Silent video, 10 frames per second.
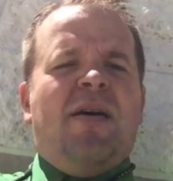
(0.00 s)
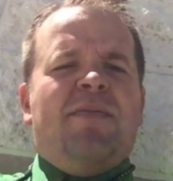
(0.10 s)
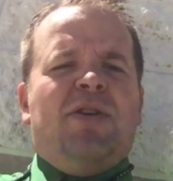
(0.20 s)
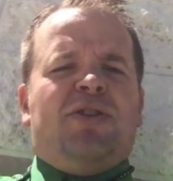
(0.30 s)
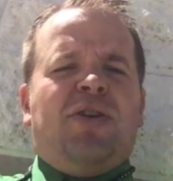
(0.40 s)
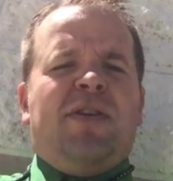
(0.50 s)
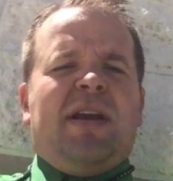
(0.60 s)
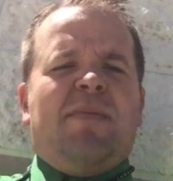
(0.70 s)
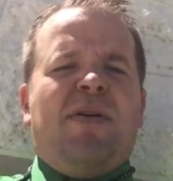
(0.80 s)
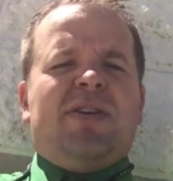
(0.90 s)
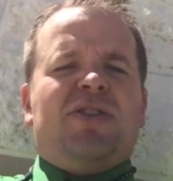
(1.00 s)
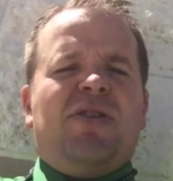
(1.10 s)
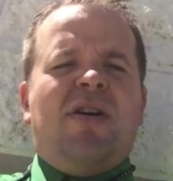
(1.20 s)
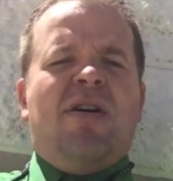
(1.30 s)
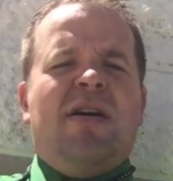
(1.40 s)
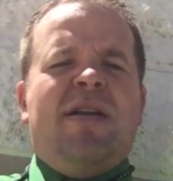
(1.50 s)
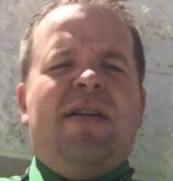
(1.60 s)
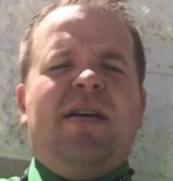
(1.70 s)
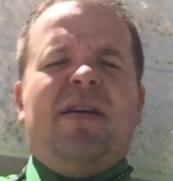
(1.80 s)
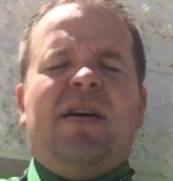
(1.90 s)
You'll turn the compressor
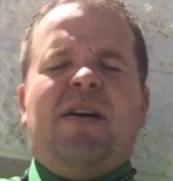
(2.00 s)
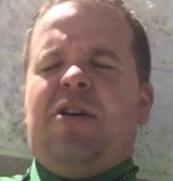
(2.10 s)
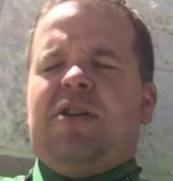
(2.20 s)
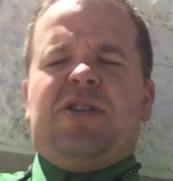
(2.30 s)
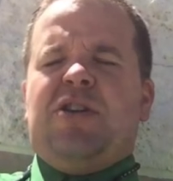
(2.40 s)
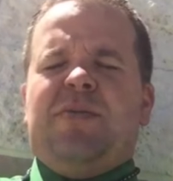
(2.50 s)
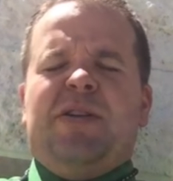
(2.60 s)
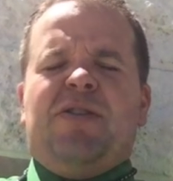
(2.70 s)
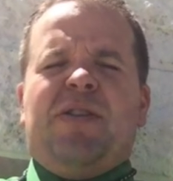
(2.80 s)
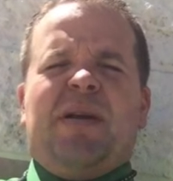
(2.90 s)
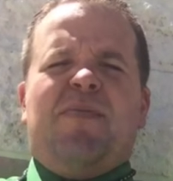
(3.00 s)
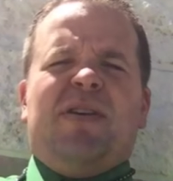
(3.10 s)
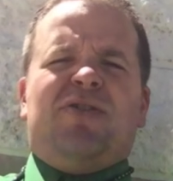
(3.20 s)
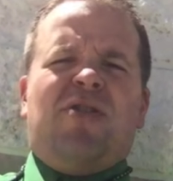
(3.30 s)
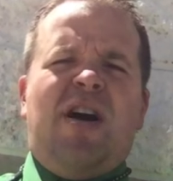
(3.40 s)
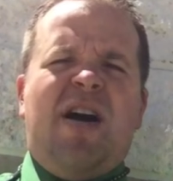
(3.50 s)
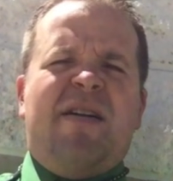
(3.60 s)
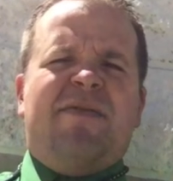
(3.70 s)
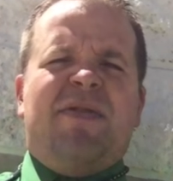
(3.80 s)
on, turn the compressor off,